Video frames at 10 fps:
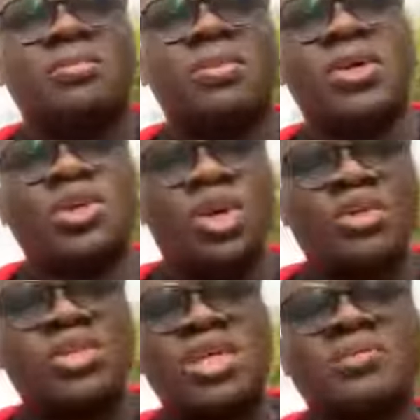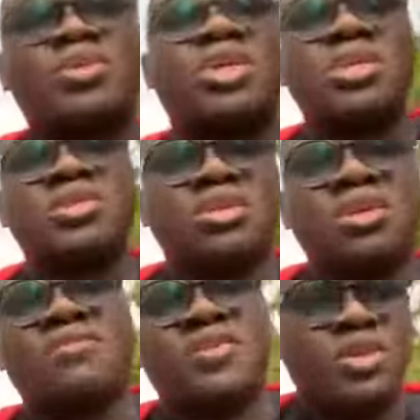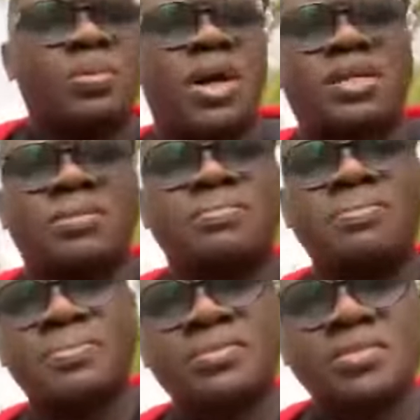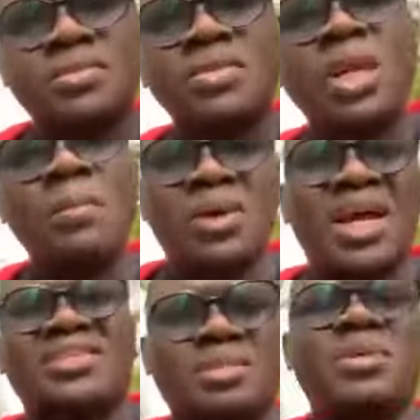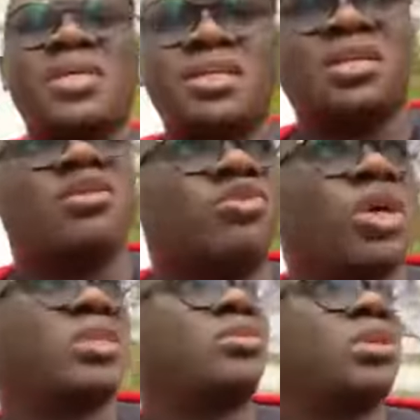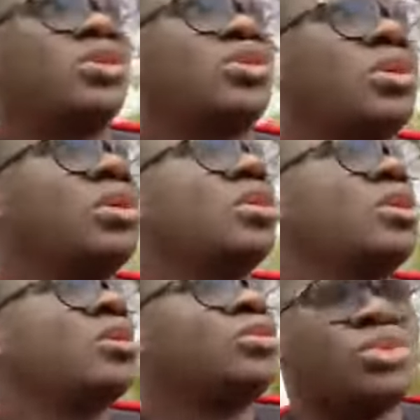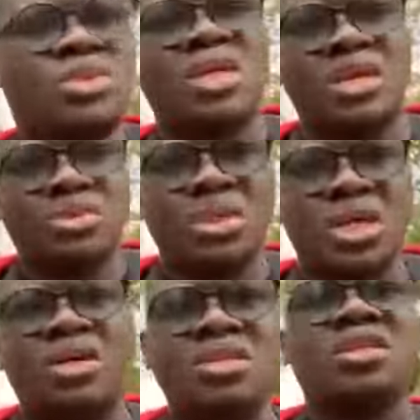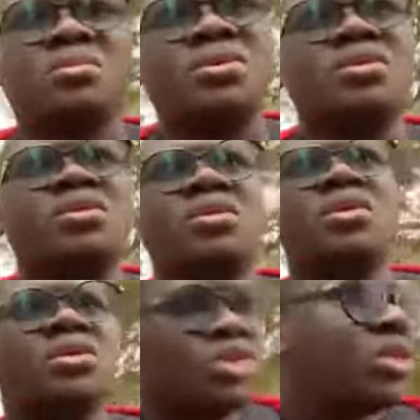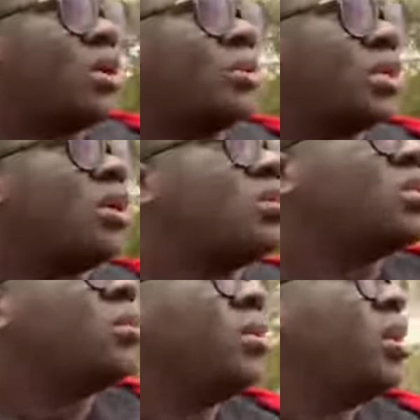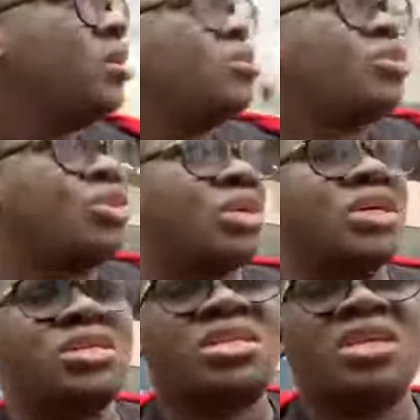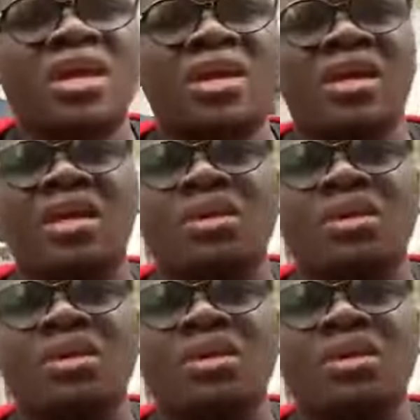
Then it becomes achieved. It becomes realized. But the conception is the toughest part. But that's the beginning of wealth creation. You start with a concept.